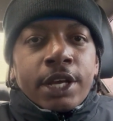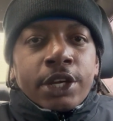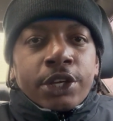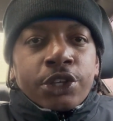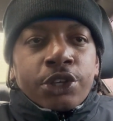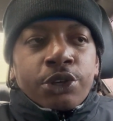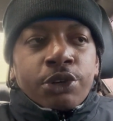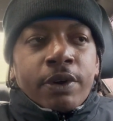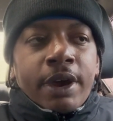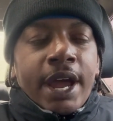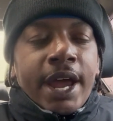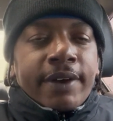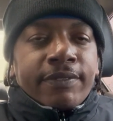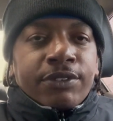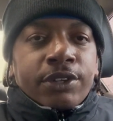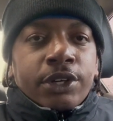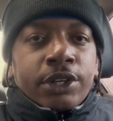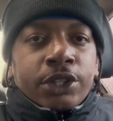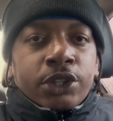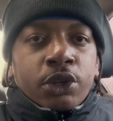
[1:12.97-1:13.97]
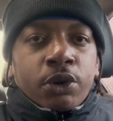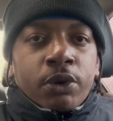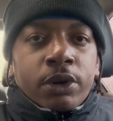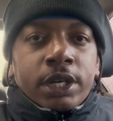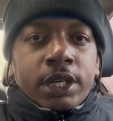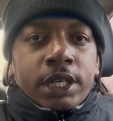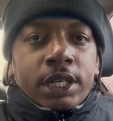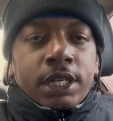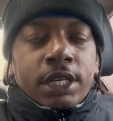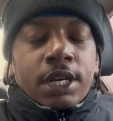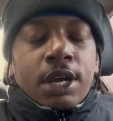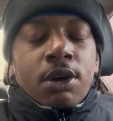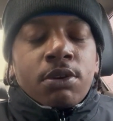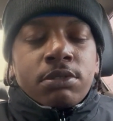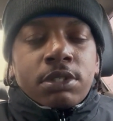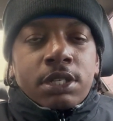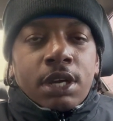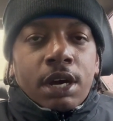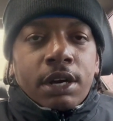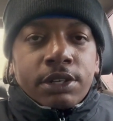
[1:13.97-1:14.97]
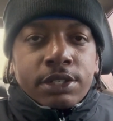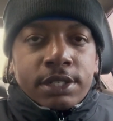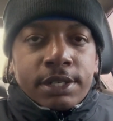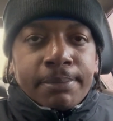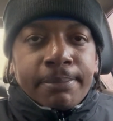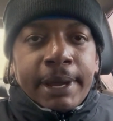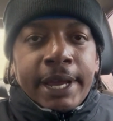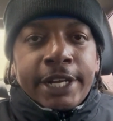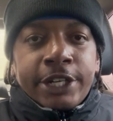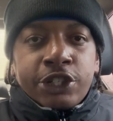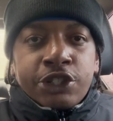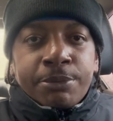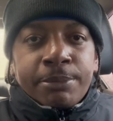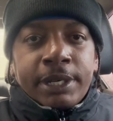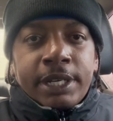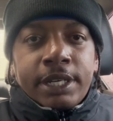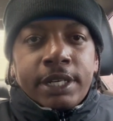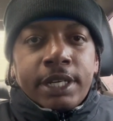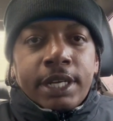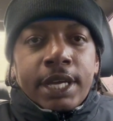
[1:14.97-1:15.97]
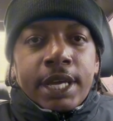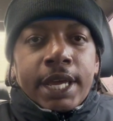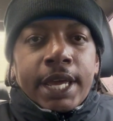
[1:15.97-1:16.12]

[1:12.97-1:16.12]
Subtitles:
You have the authority to go talk to management,